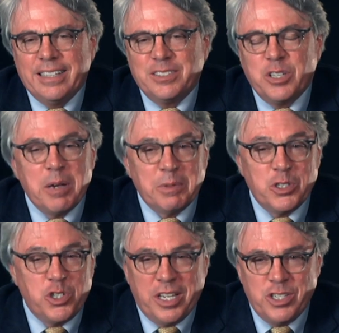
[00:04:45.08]
and
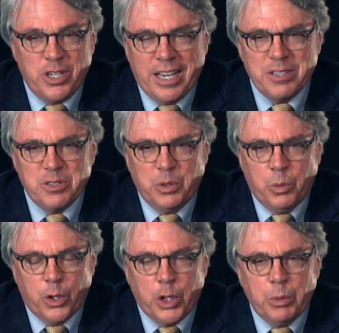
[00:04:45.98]
Thomas J. Jackson
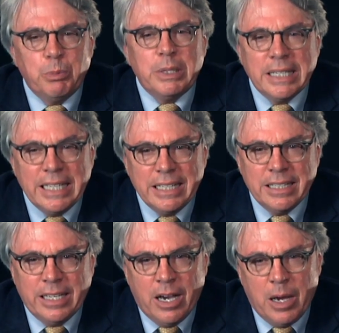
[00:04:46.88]
were
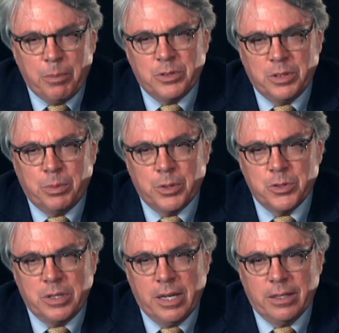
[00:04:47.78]
completely opposite
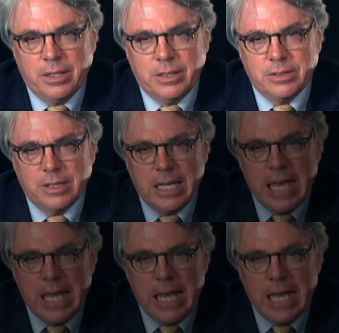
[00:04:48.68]
personalities,